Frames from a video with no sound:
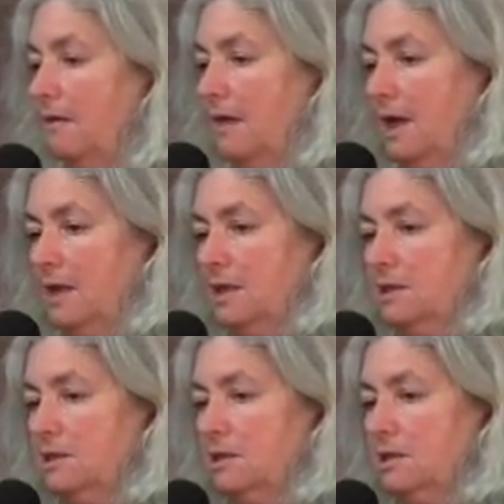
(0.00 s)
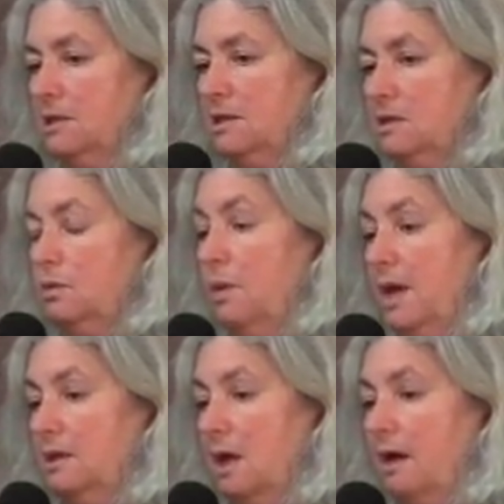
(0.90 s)
that Indigenous
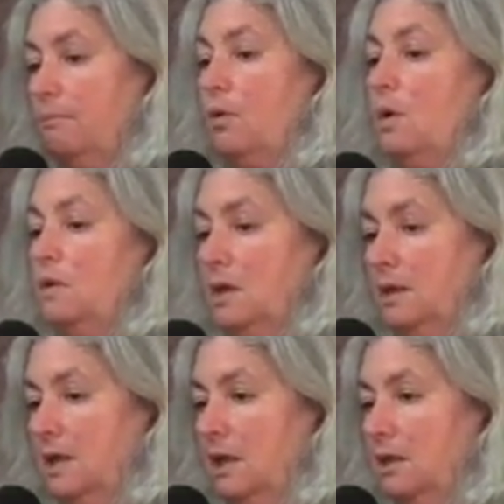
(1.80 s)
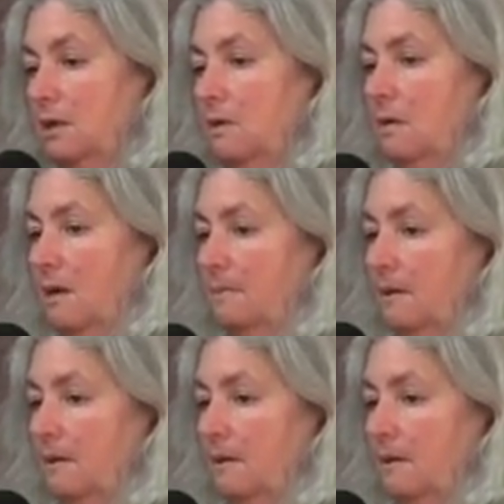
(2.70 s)
thread got broken in Europe.